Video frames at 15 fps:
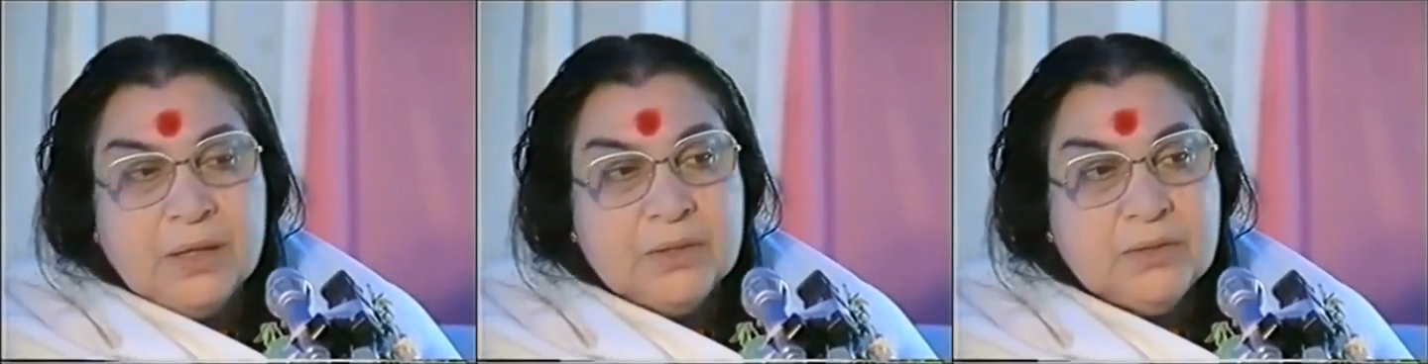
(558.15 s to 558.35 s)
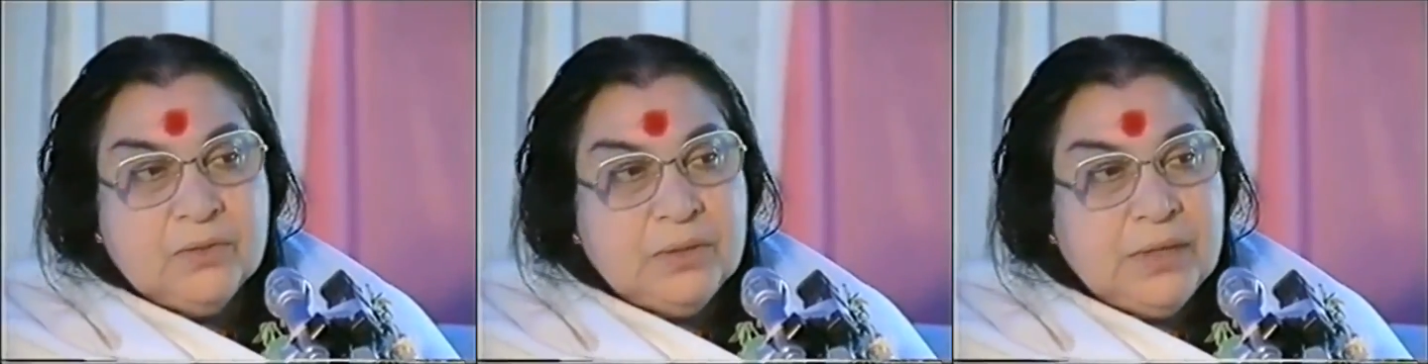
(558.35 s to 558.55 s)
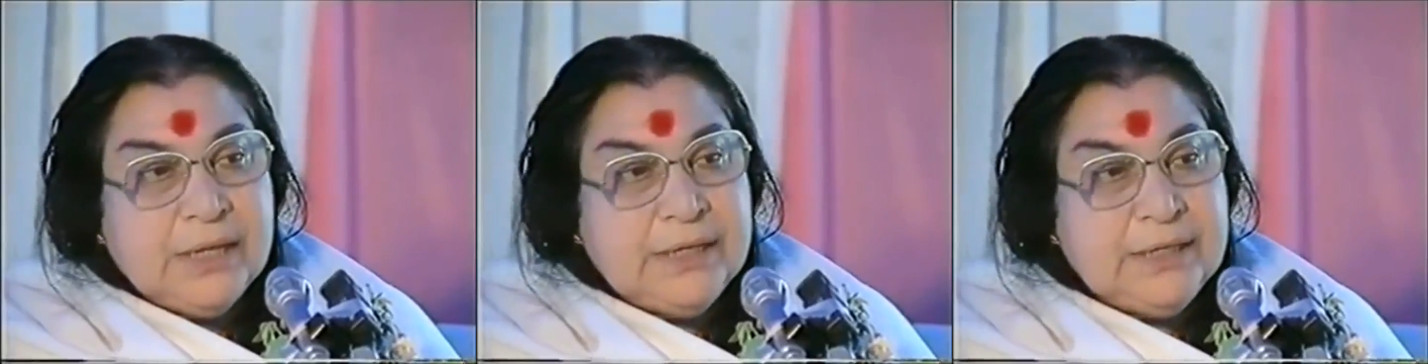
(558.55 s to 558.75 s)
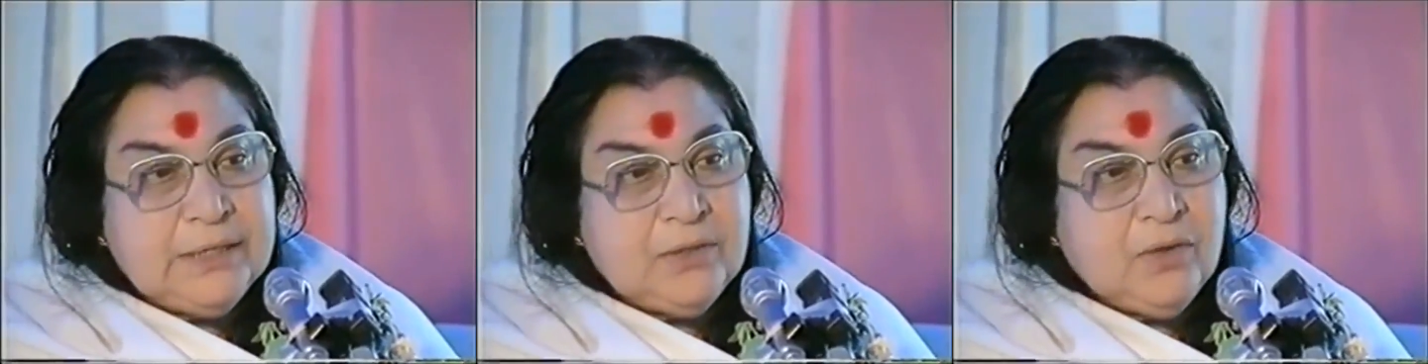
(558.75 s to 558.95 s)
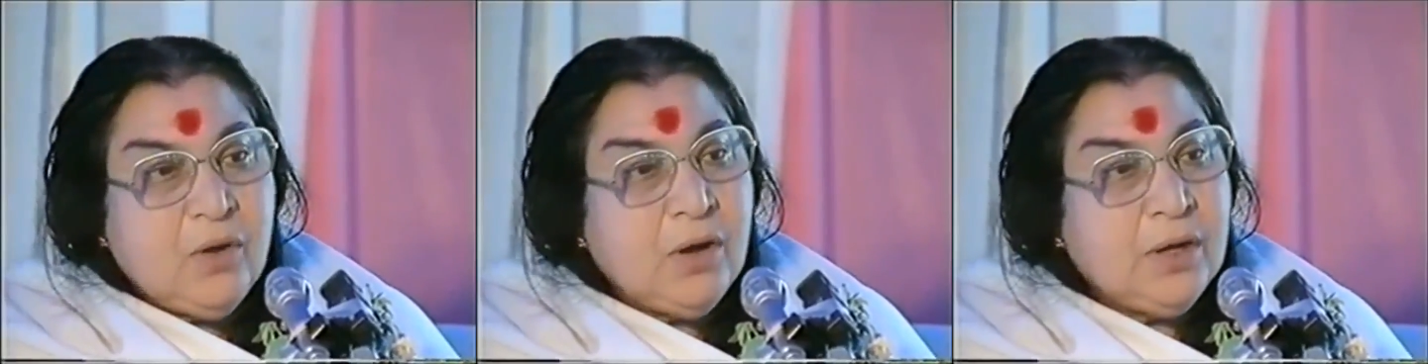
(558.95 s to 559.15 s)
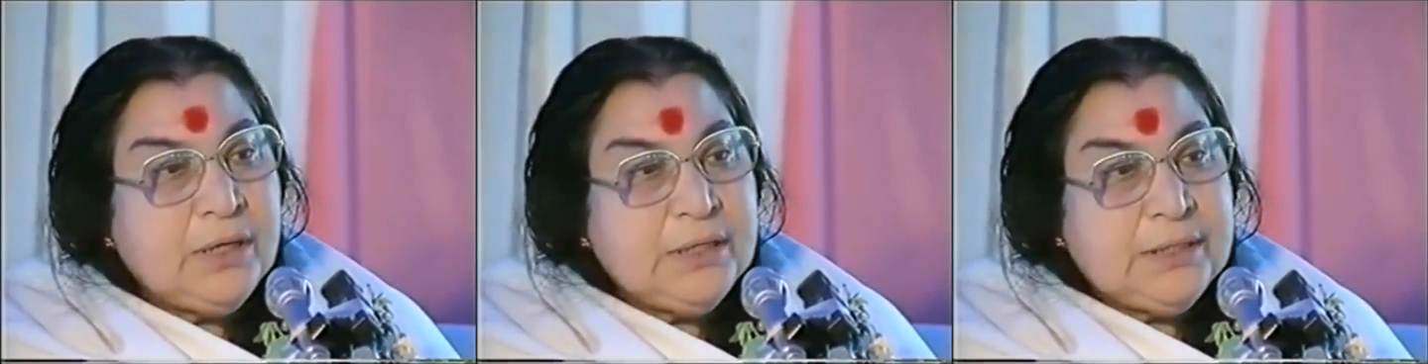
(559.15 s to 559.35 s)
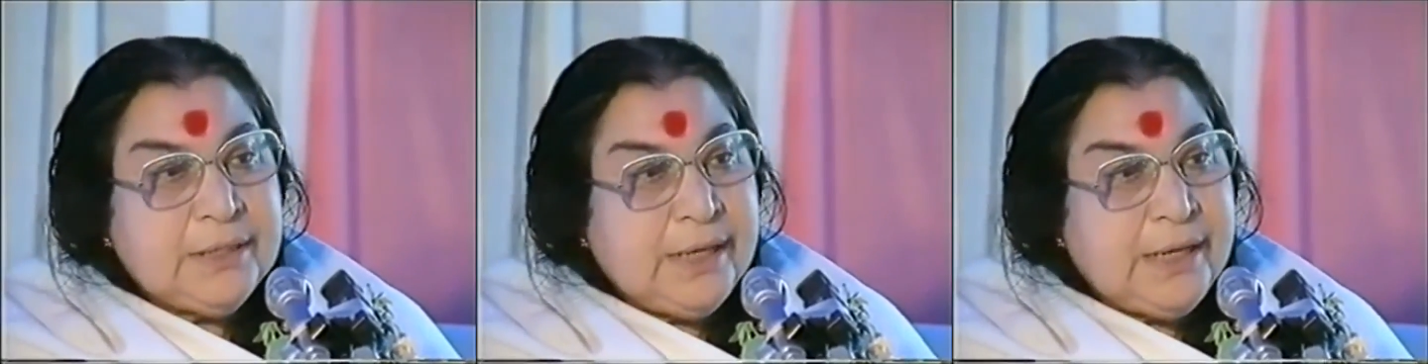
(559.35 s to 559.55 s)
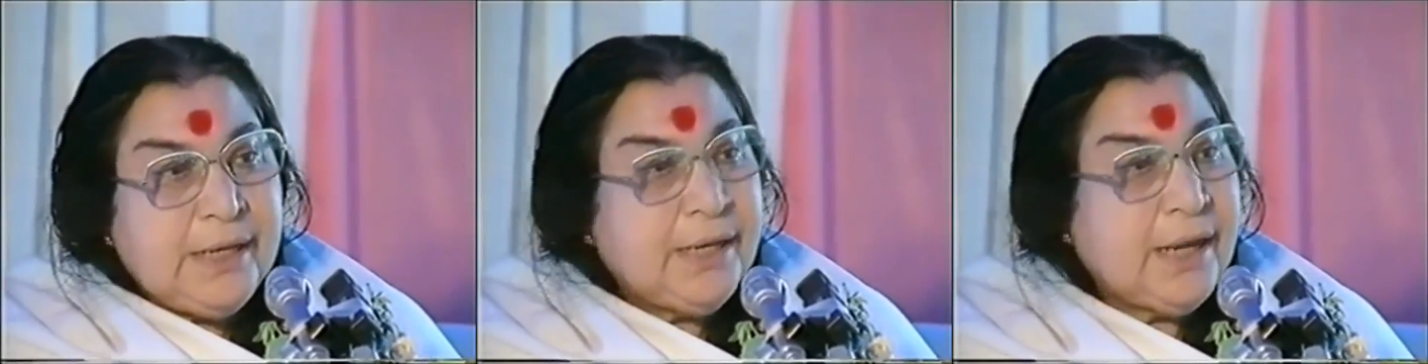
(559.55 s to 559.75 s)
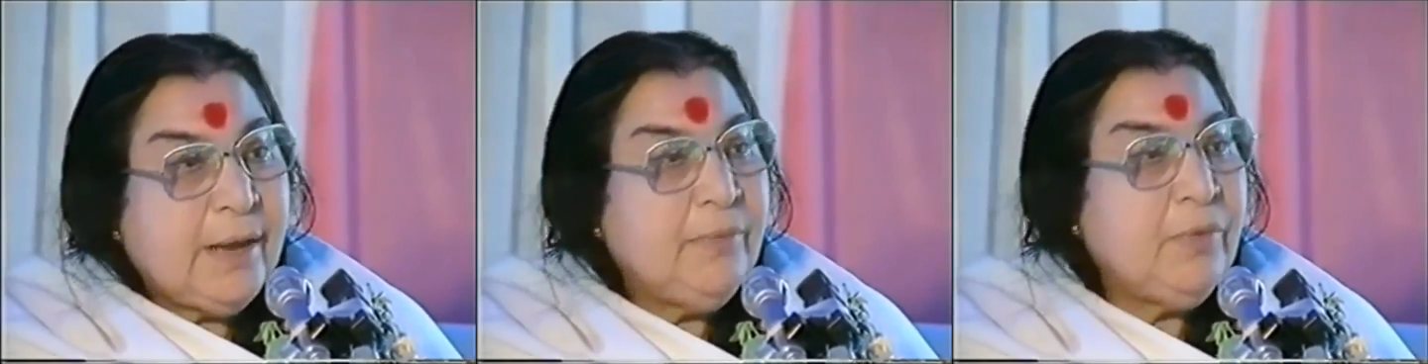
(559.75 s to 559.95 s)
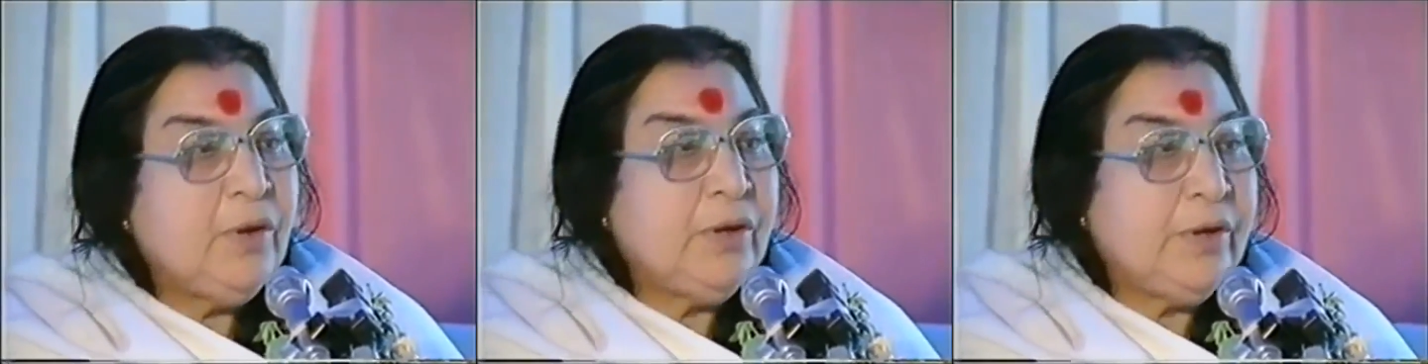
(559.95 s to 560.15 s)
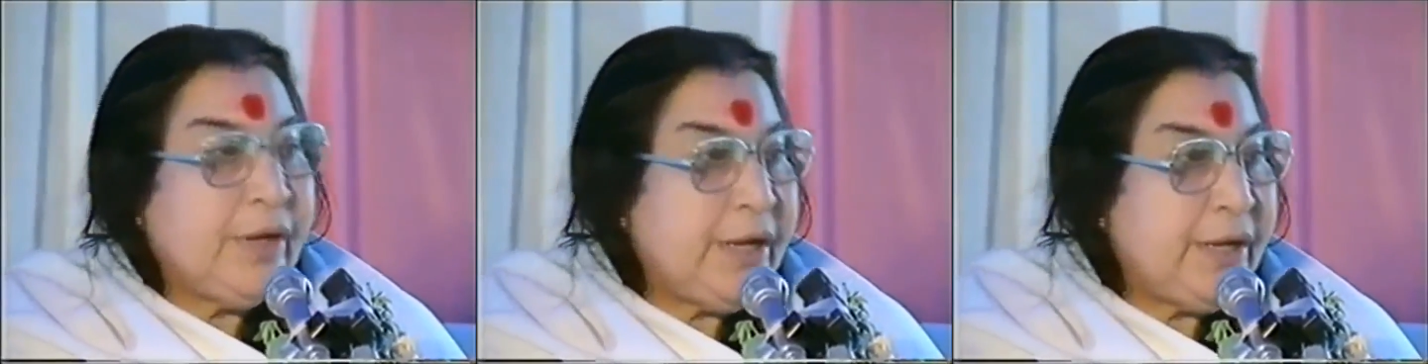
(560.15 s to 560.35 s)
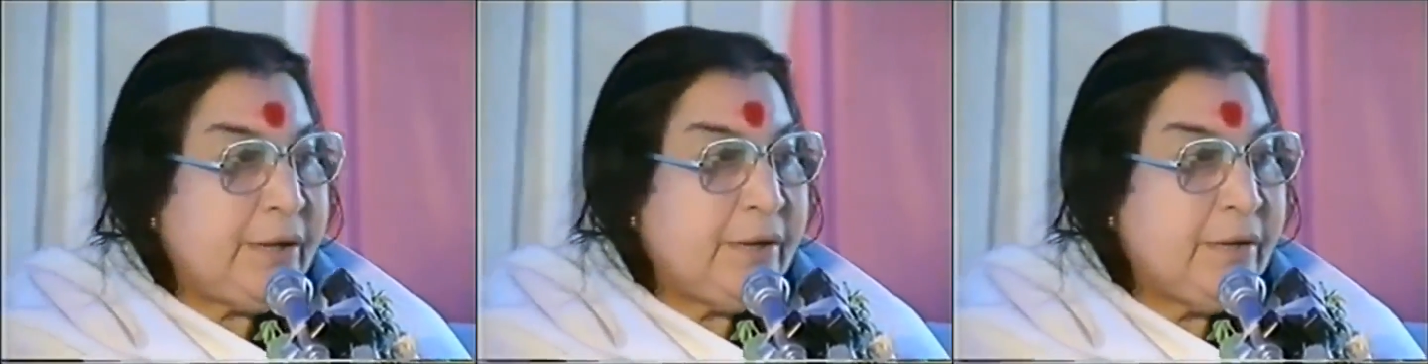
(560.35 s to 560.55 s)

So that is, God is great, I am not great.